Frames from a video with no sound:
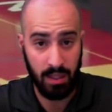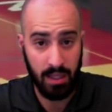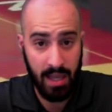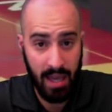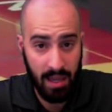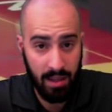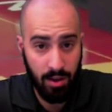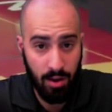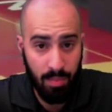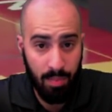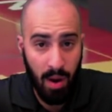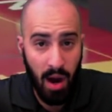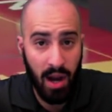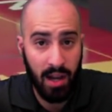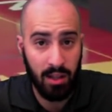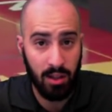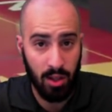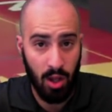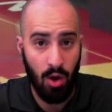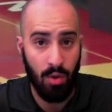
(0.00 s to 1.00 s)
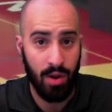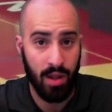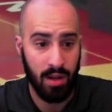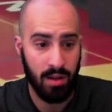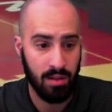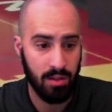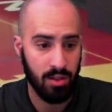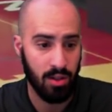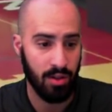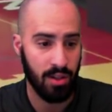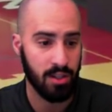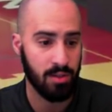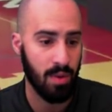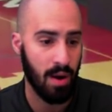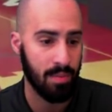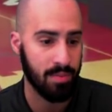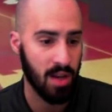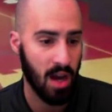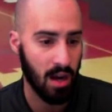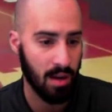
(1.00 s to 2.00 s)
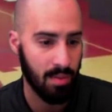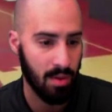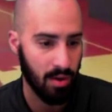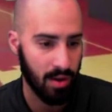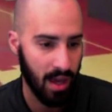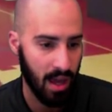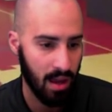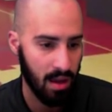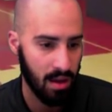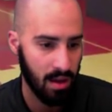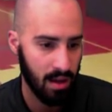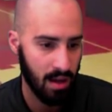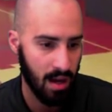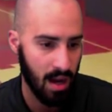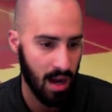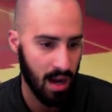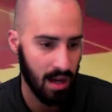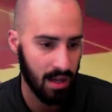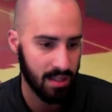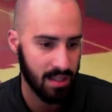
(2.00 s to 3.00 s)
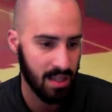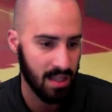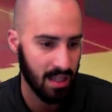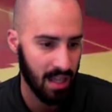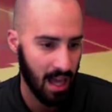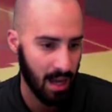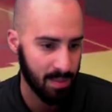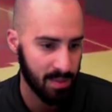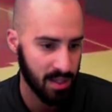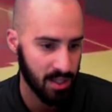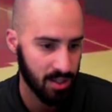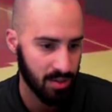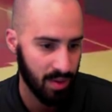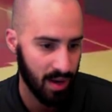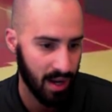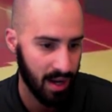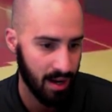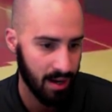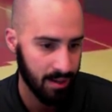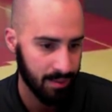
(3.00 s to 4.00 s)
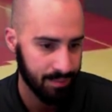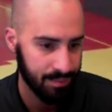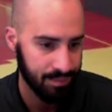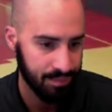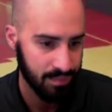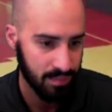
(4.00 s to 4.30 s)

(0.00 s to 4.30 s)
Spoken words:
get your body loaded. So this is what I'm talking about, okay? See the leg position right here?